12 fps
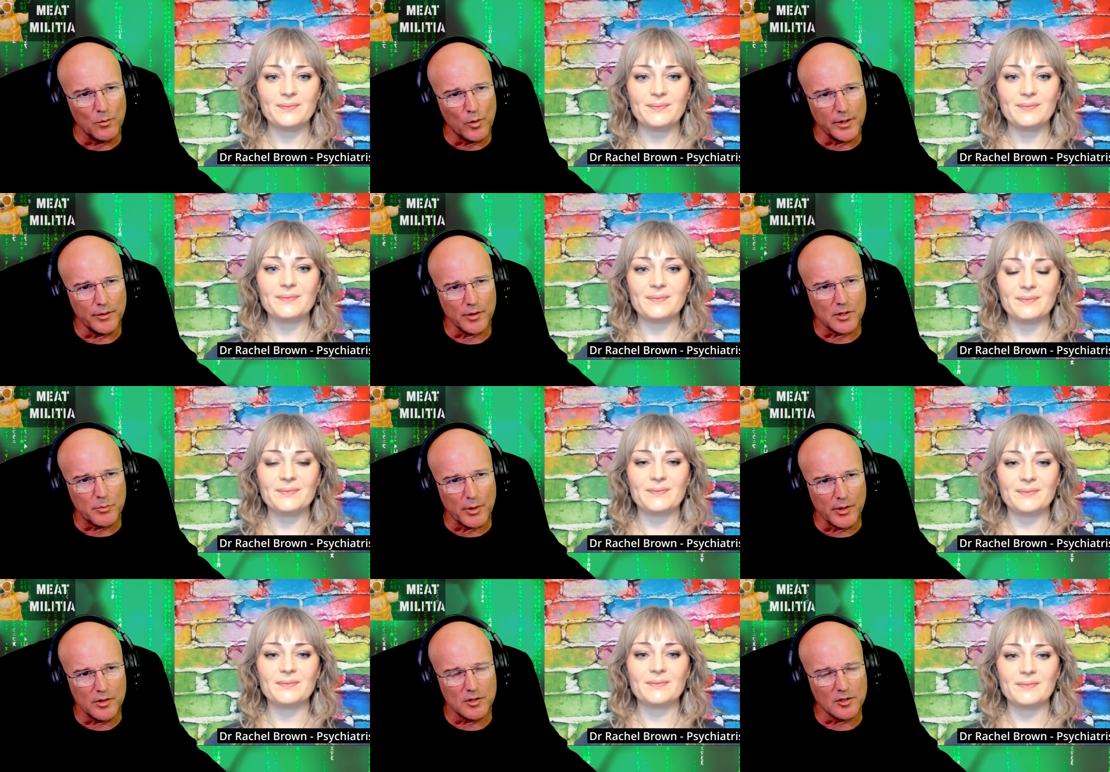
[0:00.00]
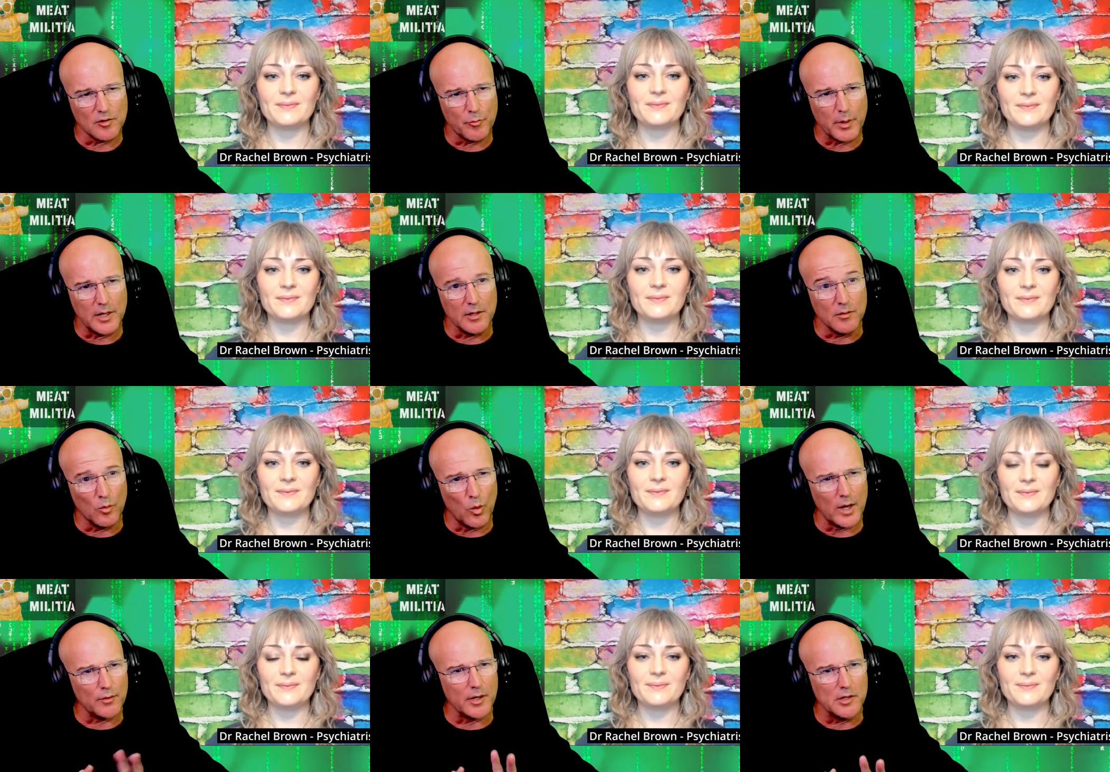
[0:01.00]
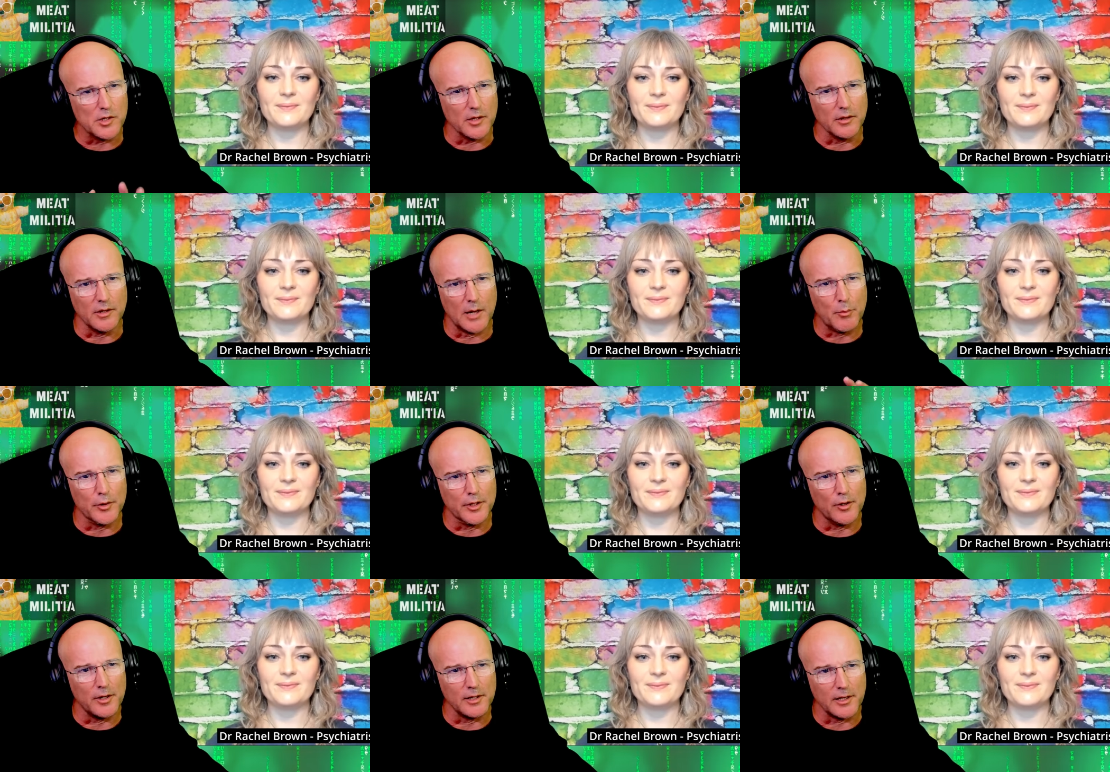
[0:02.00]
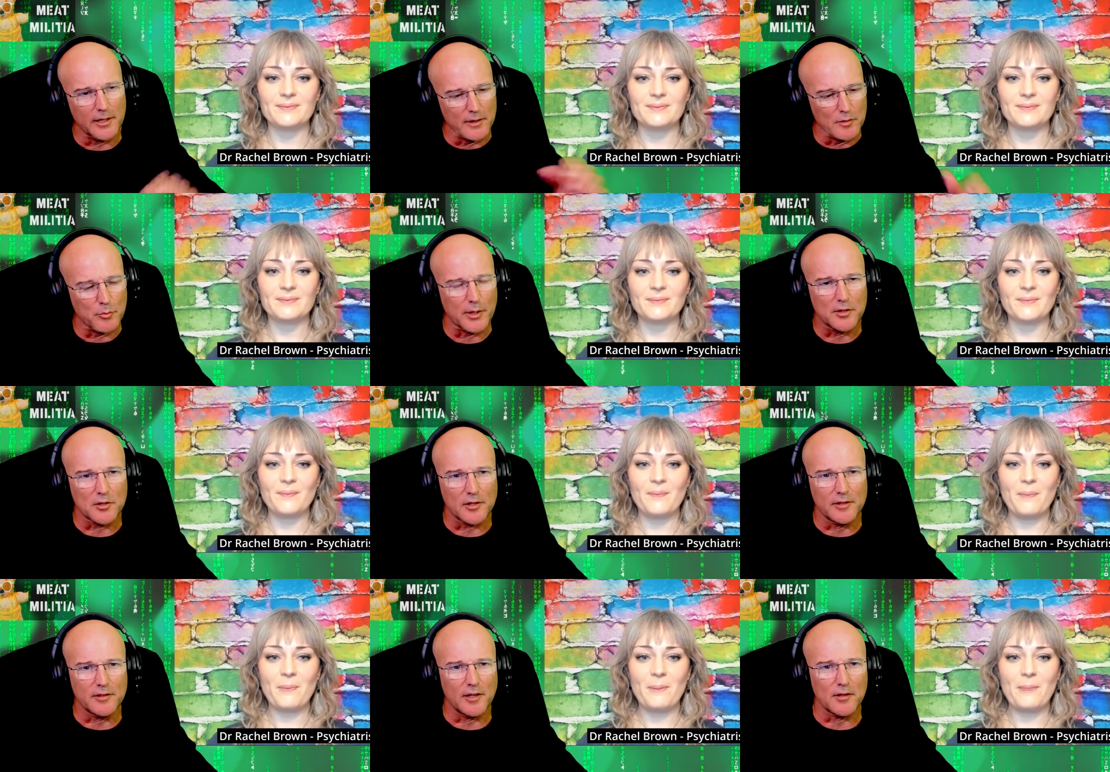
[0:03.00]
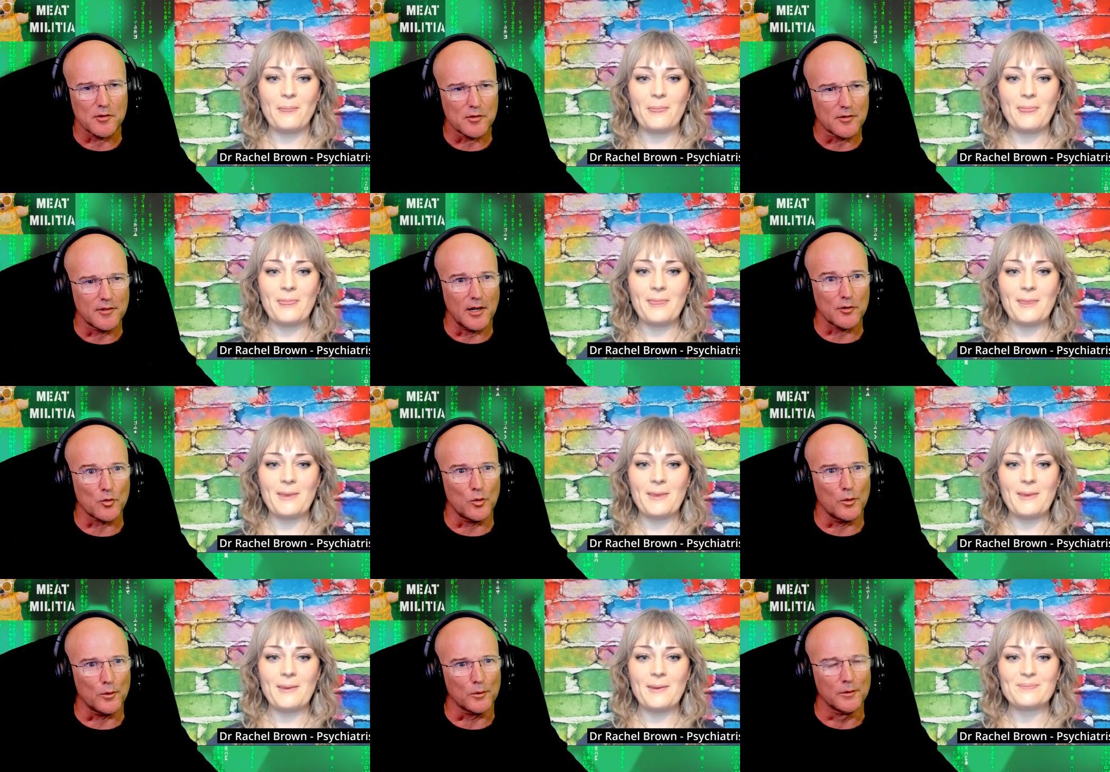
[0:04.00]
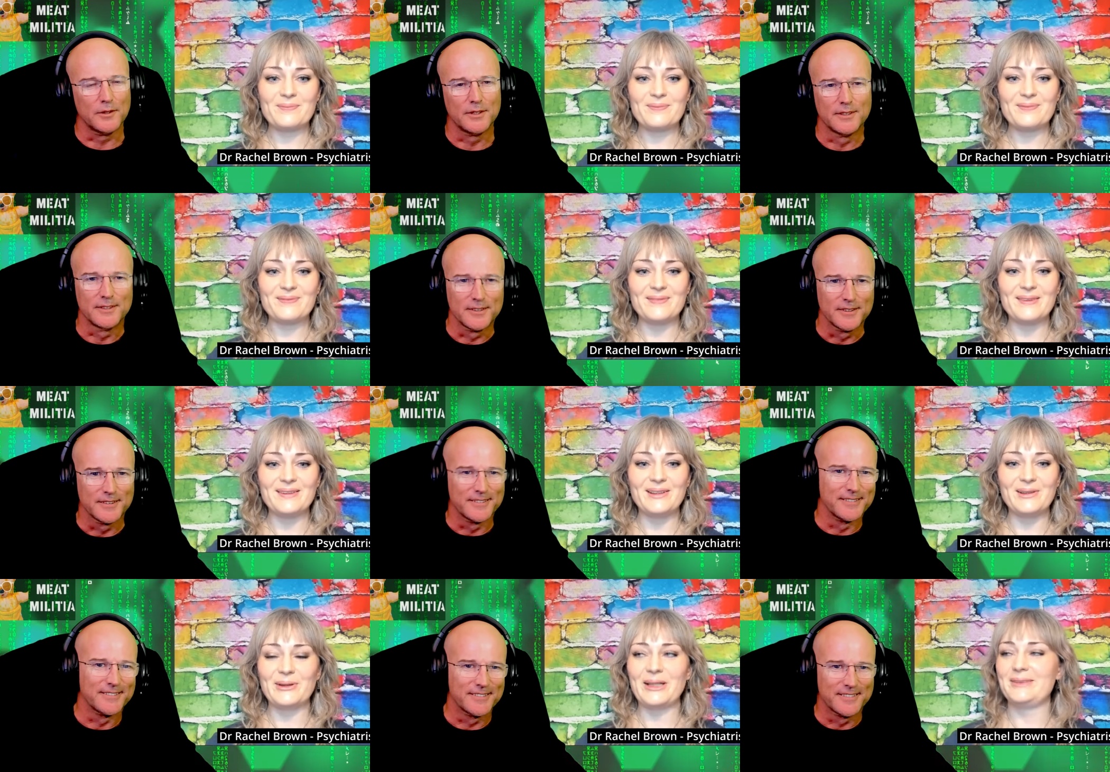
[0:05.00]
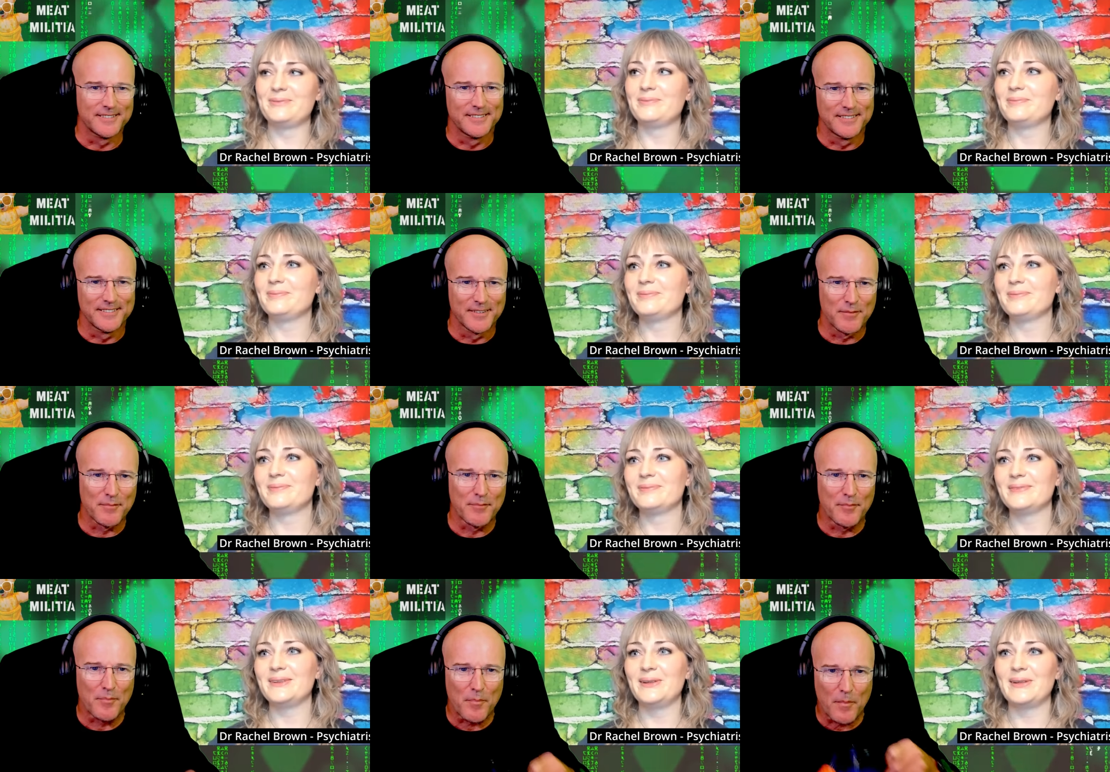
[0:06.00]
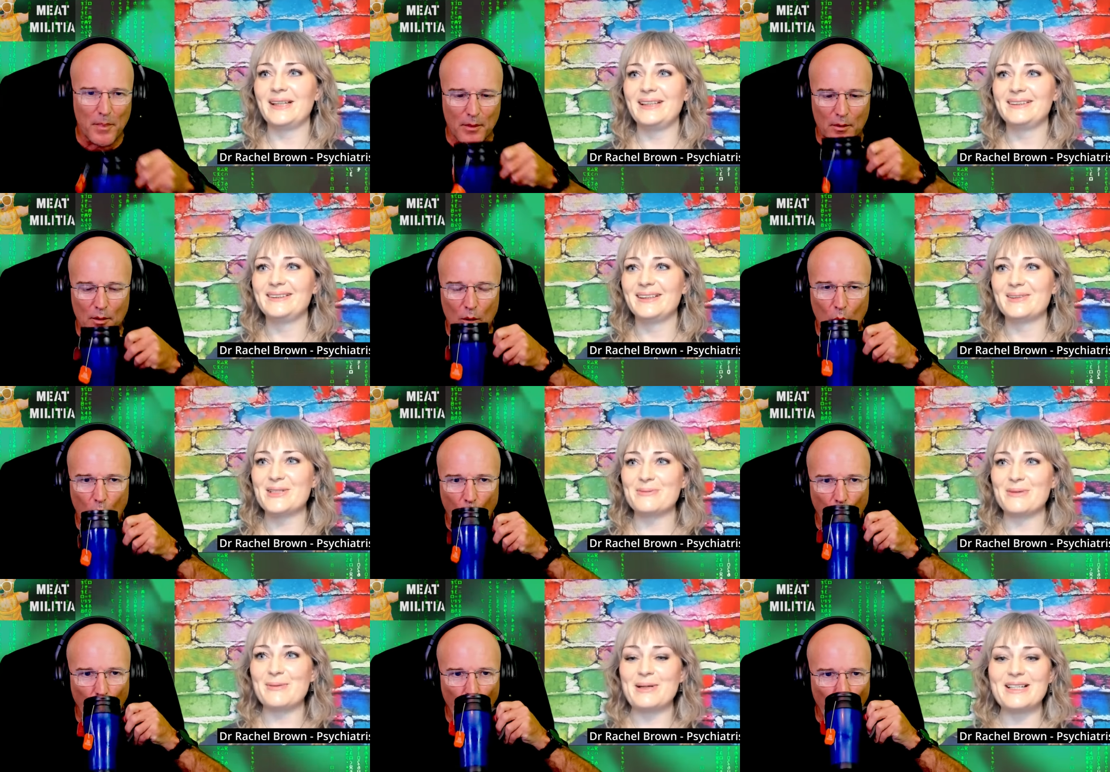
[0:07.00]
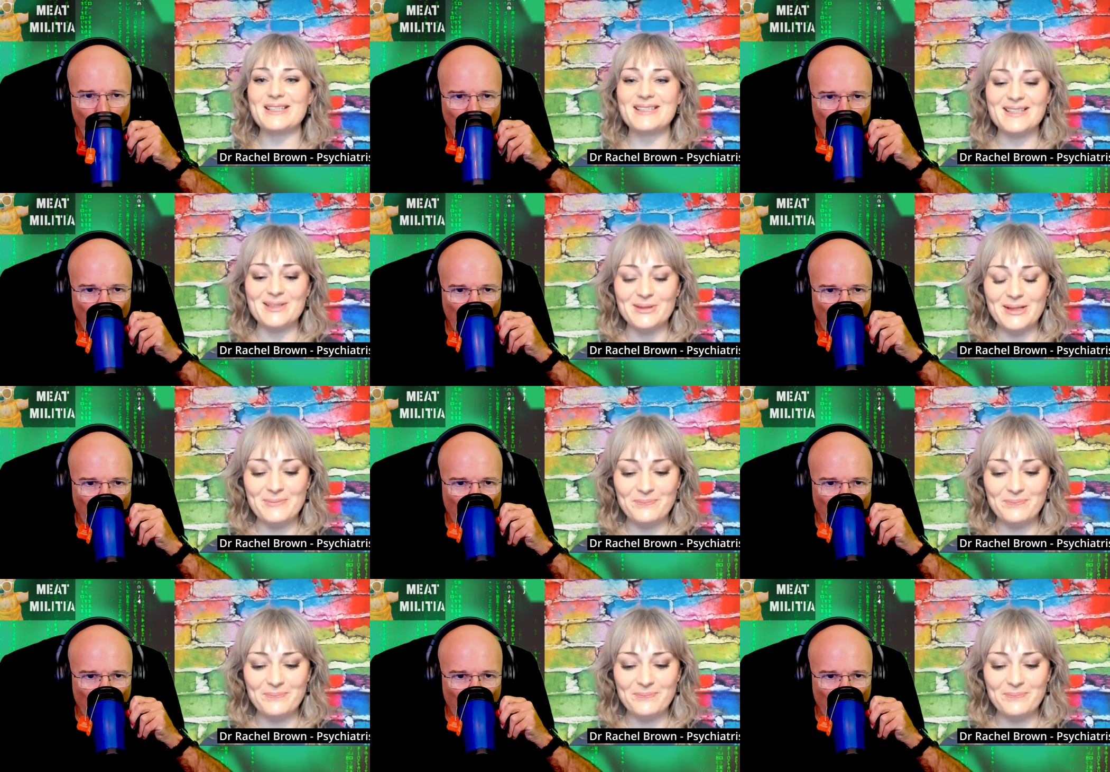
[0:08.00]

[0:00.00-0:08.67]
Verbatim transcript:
Speaker 1: what your experiences have been. Wide ranging, up on your hind legs, basically. Tell us tell us all.
Speaker 2: Okay. Okay. I'll do my best. So